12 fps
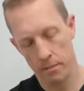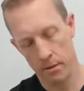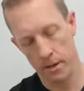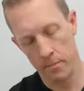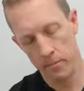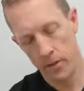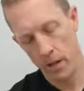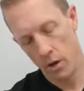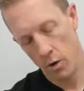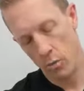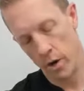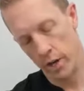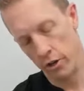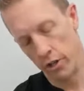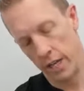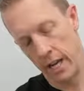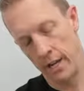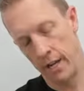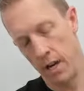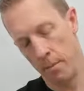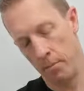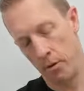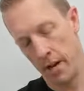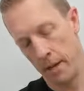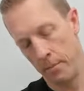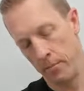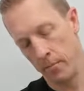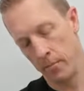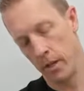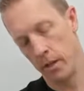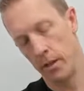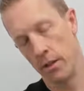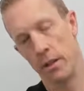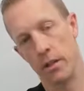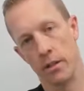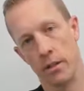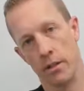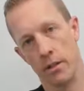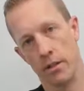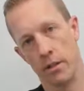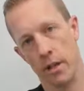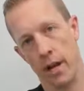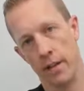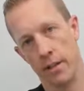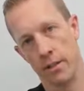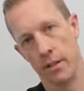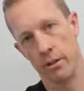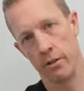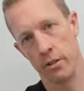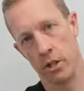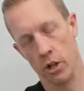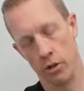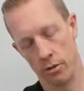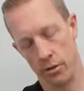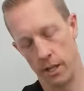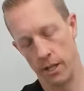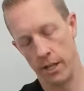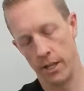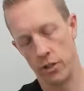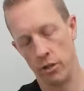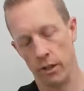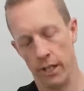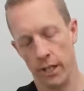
But when you're standing upright, the tightness there is closed. And then as you